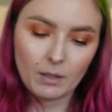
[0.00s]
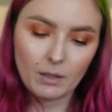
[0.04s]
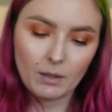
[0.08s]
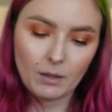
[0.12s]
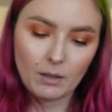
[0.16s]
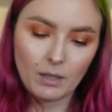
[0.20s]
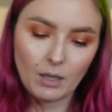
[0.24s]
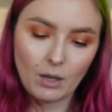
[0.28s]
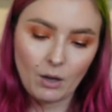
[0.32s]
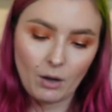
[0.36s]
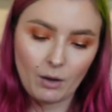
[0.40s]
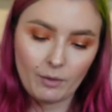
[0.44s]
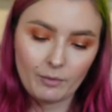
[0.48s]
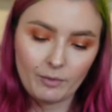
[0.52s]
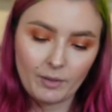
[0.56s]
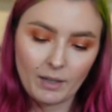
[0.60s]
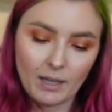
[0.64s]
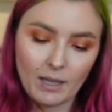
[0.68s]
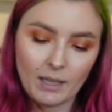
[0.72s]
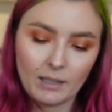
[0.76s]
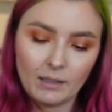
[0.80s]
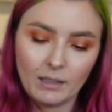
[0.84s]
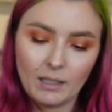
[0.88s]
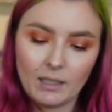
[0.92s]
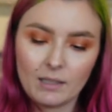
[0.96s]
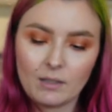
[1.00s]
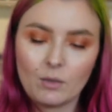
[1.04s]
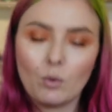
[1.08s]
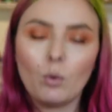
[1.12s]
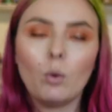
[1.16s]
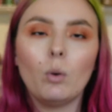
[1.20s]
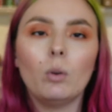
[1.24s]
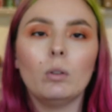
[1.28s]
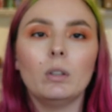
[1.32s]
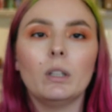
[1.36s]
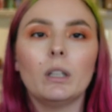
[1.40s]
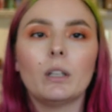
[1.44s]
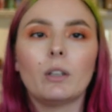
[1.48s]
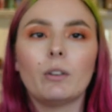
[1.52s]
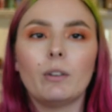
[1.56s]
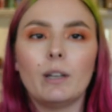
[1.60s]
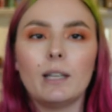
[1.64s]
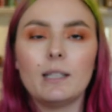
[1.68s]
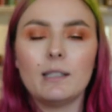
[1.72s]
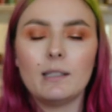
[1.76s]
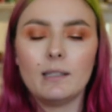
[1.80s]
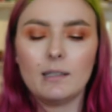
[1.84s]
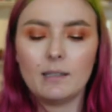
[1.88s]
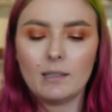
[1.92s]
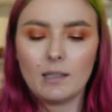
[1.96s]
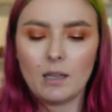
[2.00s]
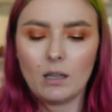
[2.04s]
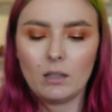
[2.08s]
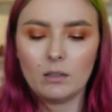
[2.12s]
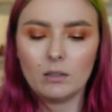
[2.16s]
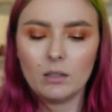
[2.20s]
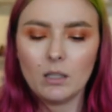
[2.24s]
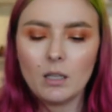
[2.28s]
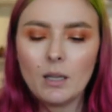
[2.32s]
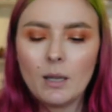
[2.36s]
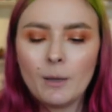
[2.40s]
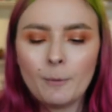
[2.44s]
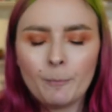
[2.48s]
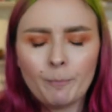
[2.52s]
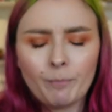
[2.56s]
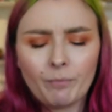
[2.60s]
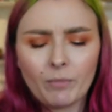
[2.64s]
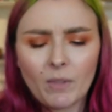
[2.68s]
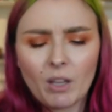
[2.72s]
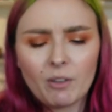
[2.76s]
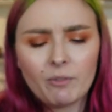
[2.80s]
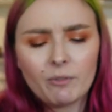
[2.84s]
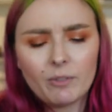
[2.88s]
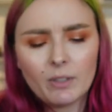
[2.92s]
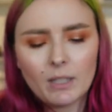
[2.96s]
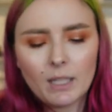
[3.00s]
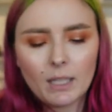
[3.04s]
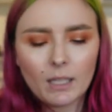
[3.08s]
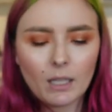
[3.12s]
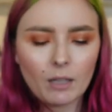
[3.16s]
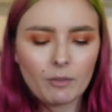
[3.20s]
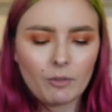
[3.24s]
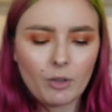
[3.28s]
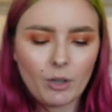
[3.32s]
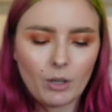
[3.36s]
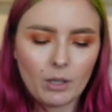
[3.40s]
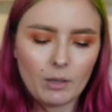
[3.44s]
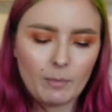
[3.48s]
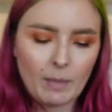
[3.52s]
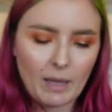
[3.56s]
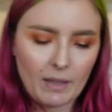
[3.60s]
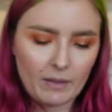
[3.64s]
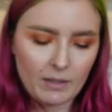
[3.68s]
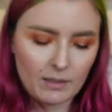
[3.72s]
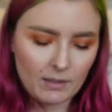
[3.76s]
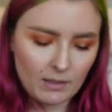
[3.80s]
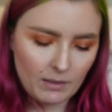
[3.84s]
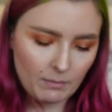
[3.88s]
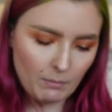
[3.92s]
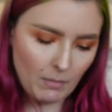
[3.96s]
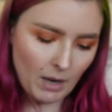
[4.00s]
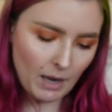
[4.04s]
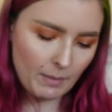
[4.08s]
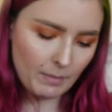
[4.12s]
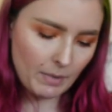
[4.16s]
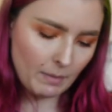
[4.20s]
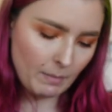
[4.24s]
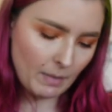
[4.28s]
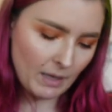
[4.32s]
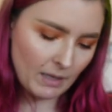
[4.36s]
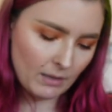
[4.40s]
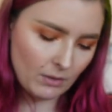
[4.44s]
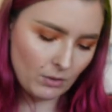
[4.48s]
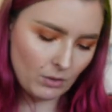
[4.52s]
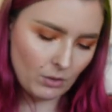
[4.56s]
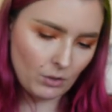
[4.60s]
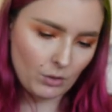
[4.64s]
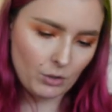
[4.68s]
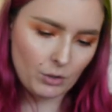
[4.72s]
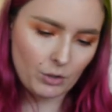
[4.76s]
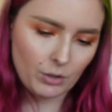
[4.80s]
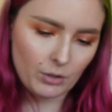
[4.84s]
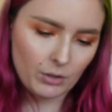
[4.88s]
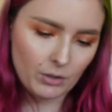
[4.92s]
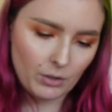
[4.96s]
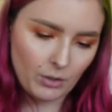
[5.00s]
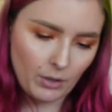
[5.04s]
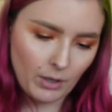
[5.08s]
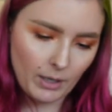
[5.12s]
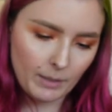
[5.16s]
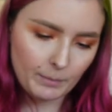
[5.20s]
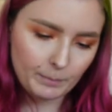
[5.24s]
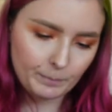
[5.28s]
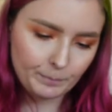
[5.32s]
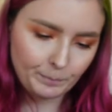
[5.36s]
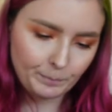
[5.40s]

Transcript: the offer unless all agree to sell. I feel like I've heard about this. It might be based on a true story.